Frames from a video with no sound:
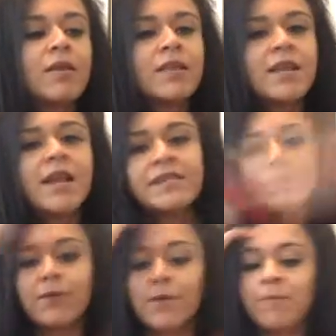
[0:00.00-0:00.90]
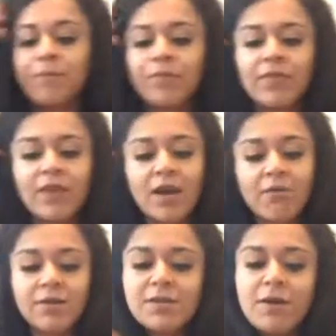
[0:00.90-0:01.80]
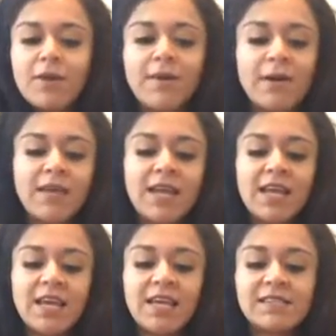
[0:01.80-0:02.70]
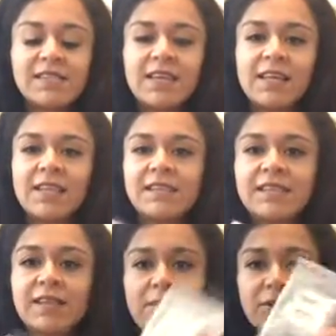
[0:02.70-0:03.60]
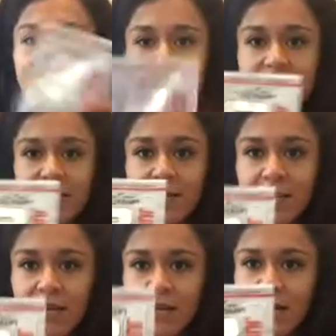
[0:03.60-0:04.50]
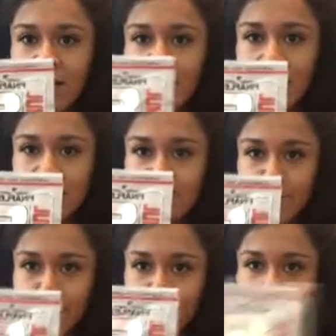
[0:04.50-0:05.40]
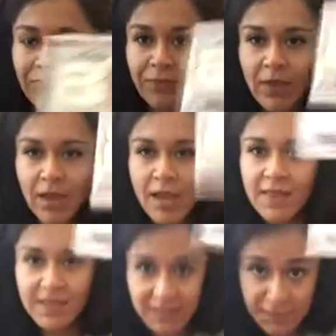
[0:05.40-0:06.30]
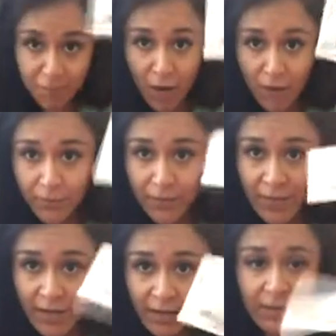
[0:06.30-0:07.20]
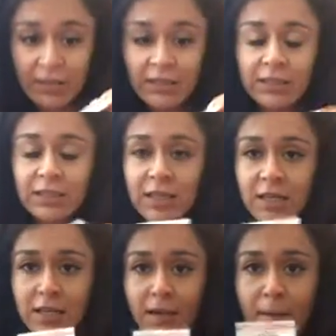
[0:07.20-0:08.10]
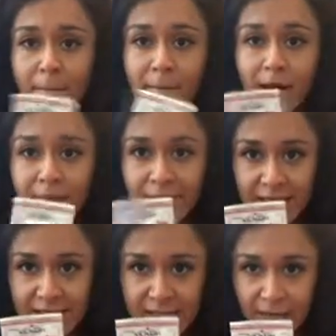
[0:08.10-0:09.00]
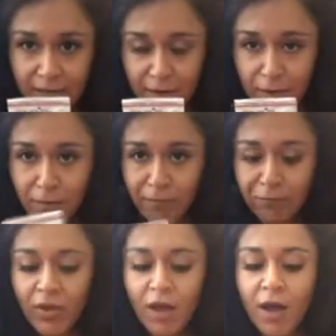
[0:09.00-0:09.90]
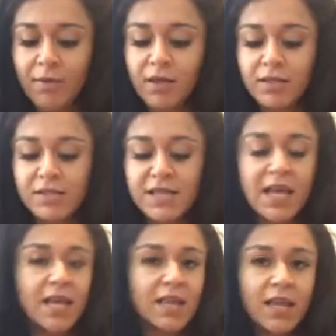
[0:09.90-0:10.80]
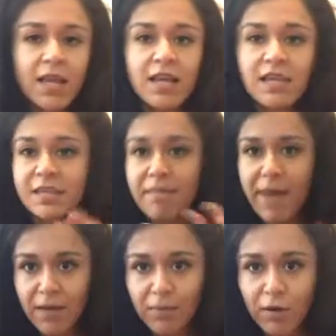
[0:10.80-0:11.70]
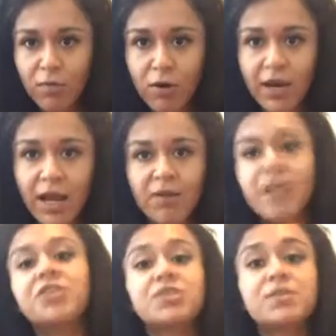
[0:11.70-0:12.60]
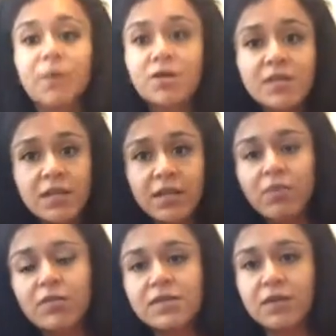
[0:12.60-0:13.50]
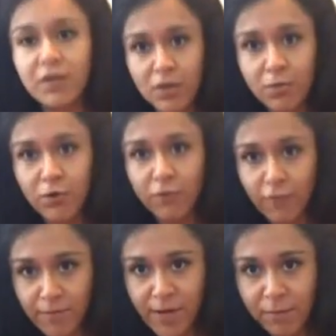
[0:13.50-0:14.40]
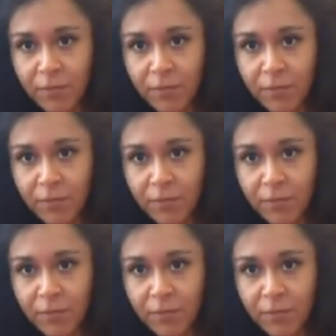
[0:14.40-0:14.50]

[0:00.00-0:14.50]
The next one that I want to talk about is the Stimulate. This one. This is probably my biggest nightmare. I'm not saying that it's a bad pre-workout, it just personally wasn't a good one for me.